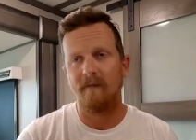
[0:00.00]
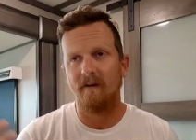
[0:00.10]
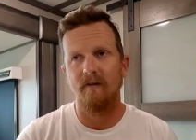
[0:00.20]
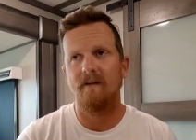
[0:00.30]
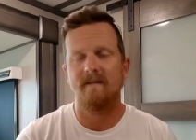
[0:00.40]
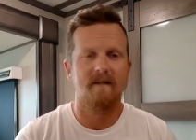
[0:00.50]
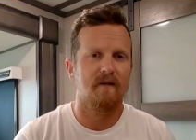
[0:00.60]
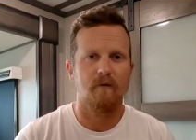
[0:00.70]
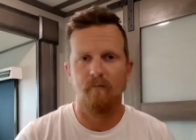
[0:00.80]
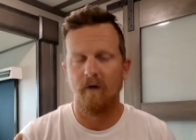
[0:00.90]
I don't know, let's say
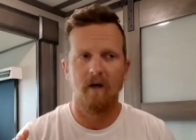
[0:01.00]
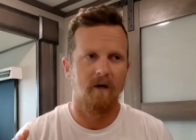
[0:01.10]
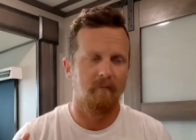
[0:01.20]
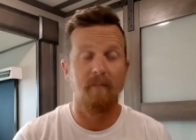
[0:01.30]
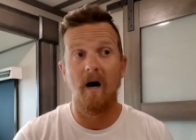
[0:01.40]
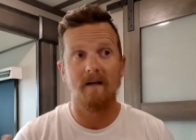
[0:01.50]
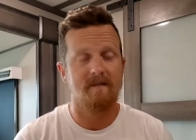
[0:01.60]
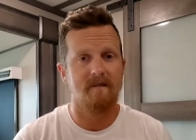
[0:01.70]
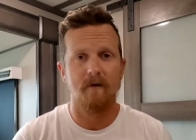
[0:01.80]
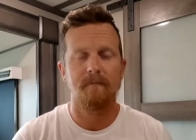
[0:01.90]
your
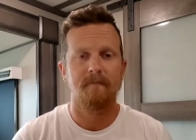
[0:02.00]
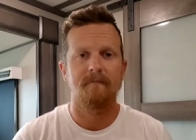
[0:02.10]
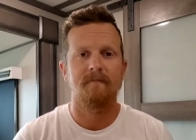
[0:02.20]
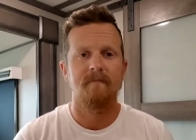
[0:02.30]
box, you know,